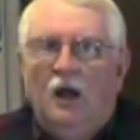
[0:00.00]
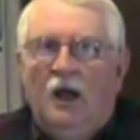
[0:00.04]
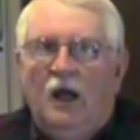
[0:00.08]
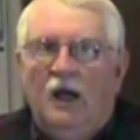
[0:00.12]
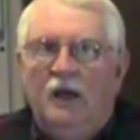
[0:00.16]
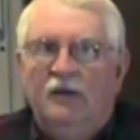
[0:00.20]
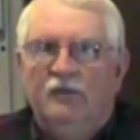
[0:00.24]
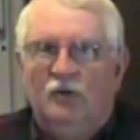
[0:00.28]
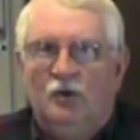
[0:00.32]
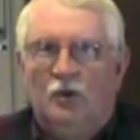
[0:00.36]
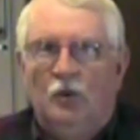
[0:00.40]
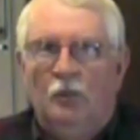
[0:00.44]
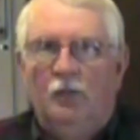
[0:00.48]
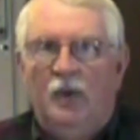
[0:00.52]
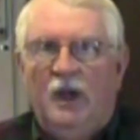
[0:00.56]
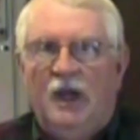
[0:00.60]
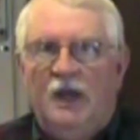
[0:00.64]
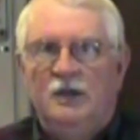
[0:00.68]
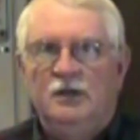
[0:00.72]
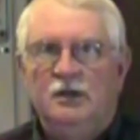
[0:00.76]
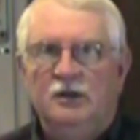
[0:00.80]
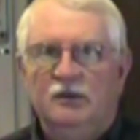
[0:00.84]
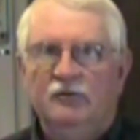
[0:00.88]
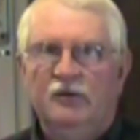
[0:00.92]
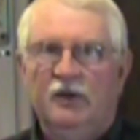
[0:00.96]
I have a
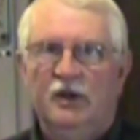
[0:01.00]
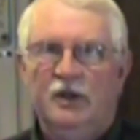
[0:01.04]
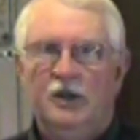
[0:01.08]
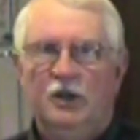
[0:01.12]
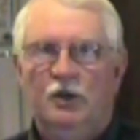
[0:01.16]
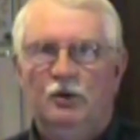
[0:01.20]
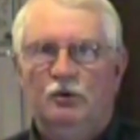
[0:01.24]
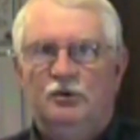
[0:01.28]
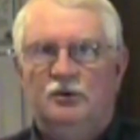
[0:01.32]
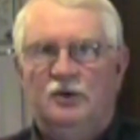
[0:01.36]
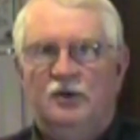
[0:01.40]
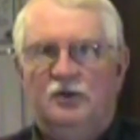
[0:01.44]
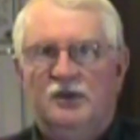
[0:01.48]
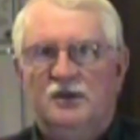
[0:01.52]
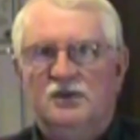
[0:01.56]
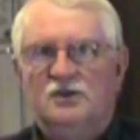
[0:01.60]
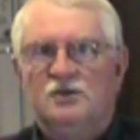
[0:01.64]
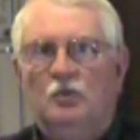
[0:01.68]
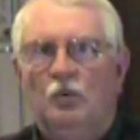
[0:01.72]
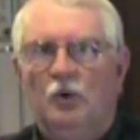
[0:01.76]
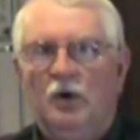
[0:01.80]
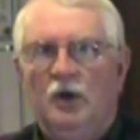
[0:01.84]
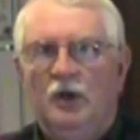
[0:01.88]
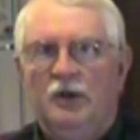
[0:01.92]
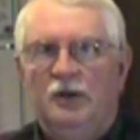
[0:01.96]
companion video to
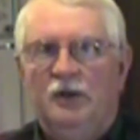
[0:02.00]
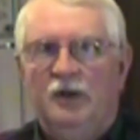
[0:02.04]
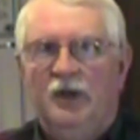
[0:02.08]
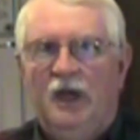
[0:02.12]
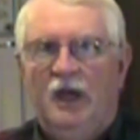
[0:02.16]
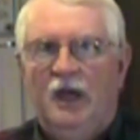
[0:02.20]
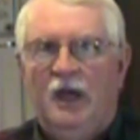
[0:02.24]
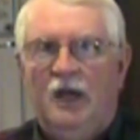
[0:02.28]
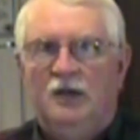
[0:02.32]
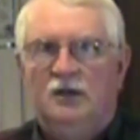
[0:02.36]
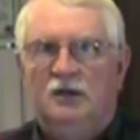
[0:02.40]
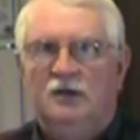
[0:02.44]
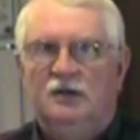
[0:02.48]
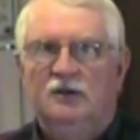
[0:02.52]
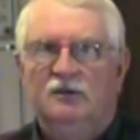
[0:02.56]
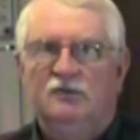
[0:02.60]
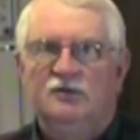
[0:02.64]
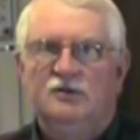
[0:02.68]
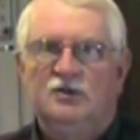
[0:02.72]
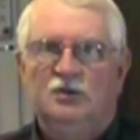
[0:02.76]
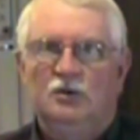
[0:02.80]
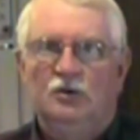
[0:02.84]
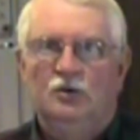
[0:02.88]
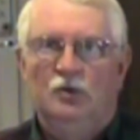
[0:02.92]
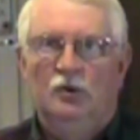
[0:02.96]
this one that
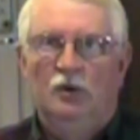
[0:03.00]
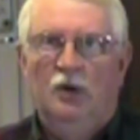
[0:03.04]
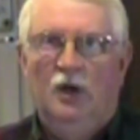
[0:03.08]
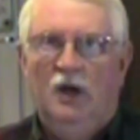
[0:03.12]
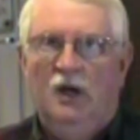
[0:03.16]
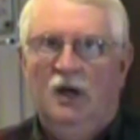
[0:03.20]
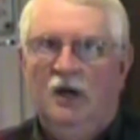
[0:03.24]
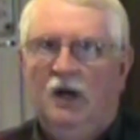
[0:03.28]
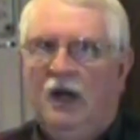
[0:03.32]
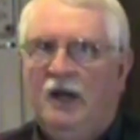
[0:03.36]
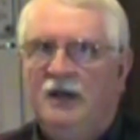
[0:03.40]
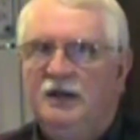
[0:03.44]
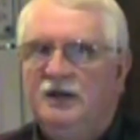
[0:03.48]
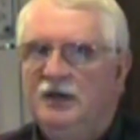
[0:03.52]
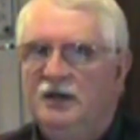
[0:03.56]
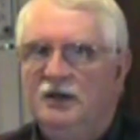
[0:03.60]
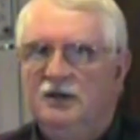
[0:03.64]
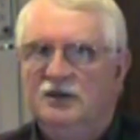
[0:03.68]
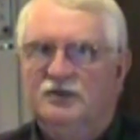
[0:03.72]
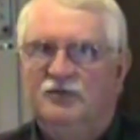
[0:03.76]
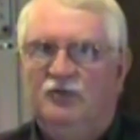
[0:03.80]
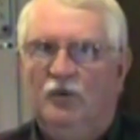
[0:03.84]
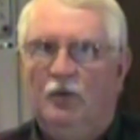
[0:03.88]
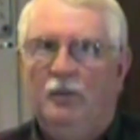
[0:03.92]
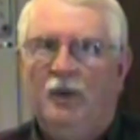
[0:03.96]
gives you
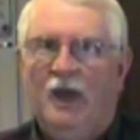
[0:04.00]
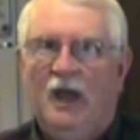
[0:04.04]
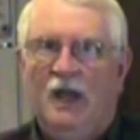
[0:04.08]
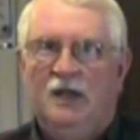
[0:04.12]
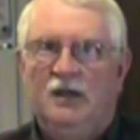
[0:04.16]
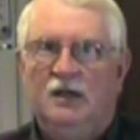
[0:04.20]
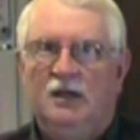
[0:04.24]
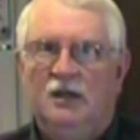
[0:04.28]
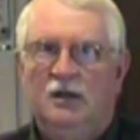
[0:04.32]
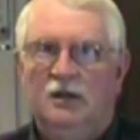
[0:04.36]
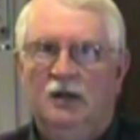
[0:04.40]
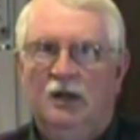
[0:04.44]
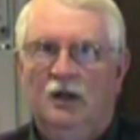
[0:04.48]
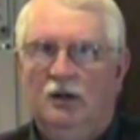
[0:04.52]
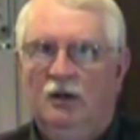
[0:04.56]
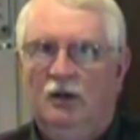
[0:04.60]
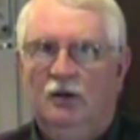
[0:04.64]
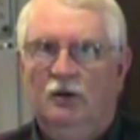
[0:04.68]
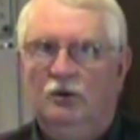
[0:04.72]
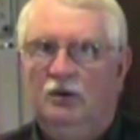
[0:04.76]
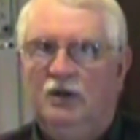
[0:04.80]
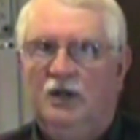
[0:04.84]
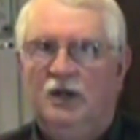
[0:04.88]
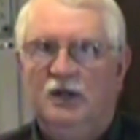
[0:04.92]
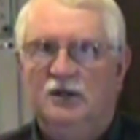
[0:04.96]
ideas for packing a
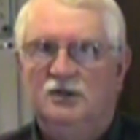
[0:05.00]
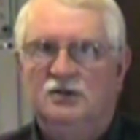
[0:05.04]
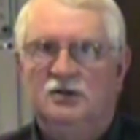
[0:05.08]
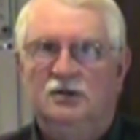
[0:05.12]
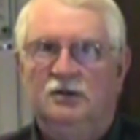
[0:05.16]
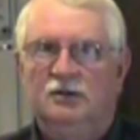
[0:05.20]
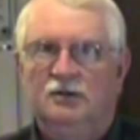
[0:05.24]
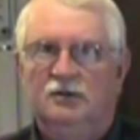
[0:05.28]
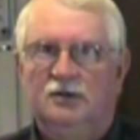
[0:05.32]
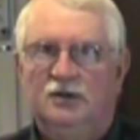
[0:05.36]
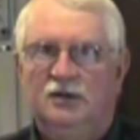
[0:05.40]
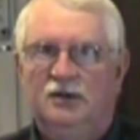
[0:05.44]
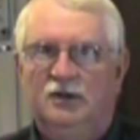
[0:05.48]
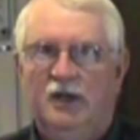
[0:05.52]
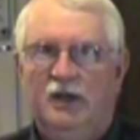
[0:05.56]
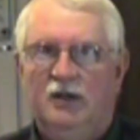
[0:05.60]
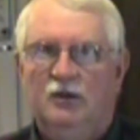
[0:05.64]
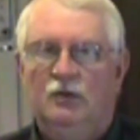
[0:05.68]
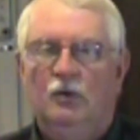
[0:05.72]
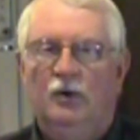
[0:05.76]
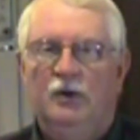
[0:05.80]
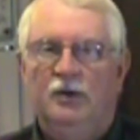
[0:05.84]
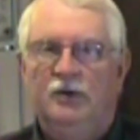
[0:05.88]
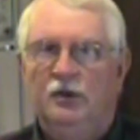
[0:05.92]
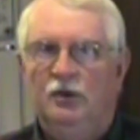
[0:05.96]
little kitchen to
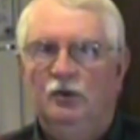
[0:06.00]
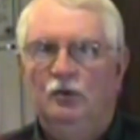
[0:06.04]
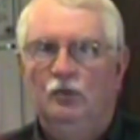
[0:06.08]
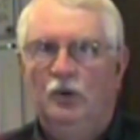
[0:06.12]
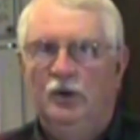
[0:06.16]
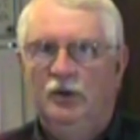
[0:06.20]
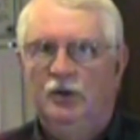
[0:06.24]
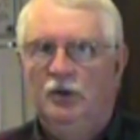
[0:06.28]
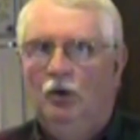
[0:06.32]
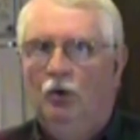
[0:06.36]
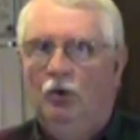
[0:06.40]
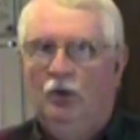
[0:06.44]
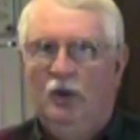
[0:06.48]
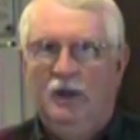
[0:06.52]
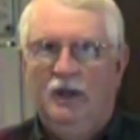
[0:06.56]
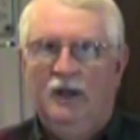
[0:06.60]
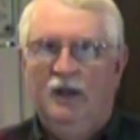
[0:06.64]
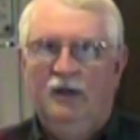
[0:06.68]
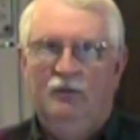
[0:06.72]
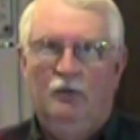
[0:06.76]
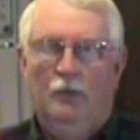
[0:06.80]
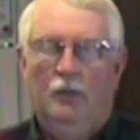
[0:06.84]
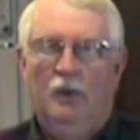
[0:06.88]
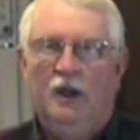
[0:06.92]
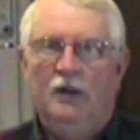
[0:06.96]
take with you when you only
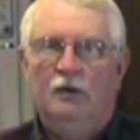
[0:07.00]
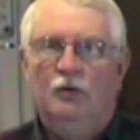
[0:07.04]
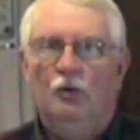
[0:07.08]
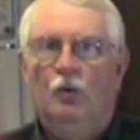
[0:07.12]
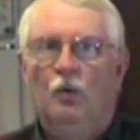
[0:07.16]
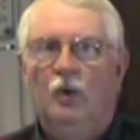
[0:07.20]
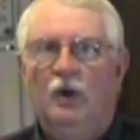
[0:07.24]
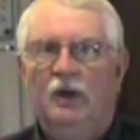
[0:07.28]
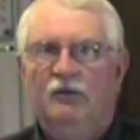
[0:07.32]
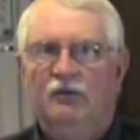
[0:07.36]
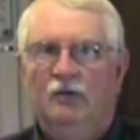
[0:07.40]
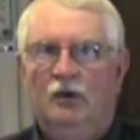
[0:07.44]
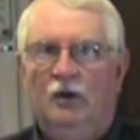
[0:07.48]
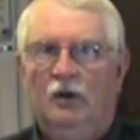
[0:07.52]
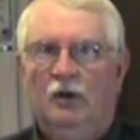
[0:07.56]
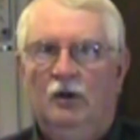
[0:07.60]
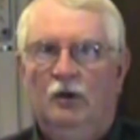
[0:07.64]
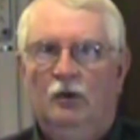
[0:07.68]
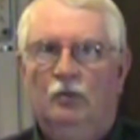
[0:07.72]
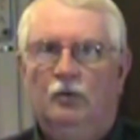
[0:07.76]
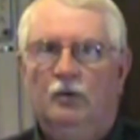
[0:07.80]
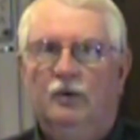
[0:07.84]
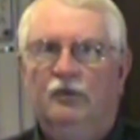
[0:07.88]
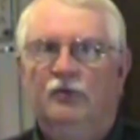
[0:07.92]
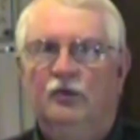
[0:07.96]
have a microwave and a
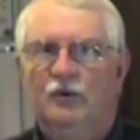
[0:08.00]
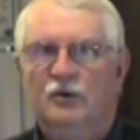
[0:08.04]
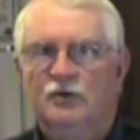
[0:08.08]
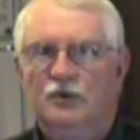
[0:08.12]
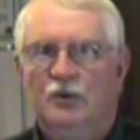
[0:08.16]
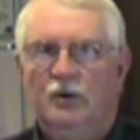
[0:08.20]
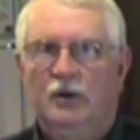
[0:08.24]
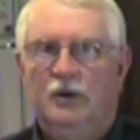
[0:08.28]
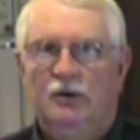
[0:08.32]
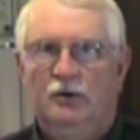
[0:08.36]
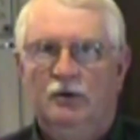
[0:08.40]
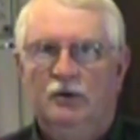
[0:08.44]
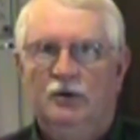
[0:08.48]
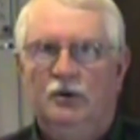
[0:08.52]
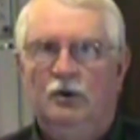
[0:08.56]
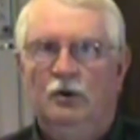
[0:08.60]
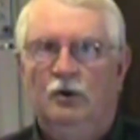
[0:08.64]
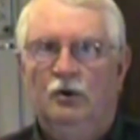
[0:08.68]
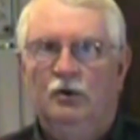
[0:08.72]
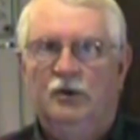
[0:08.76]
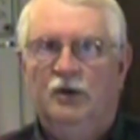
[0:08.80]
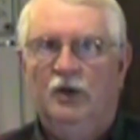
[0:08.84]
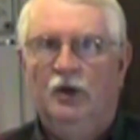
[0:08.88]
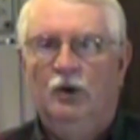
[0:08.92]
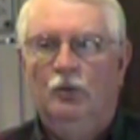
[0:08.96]
little refrigerator in your
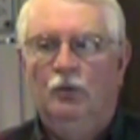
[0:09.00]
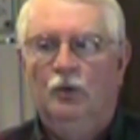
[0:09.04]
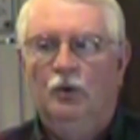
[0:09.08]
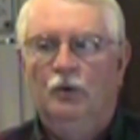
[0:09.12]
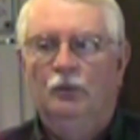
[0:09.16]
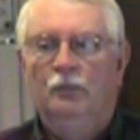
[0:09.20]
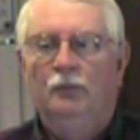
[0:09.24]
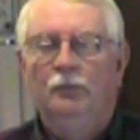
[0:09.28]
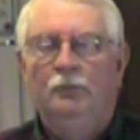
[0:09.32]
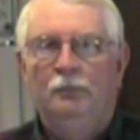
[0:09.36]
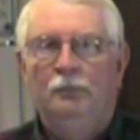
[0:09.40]
hotel room.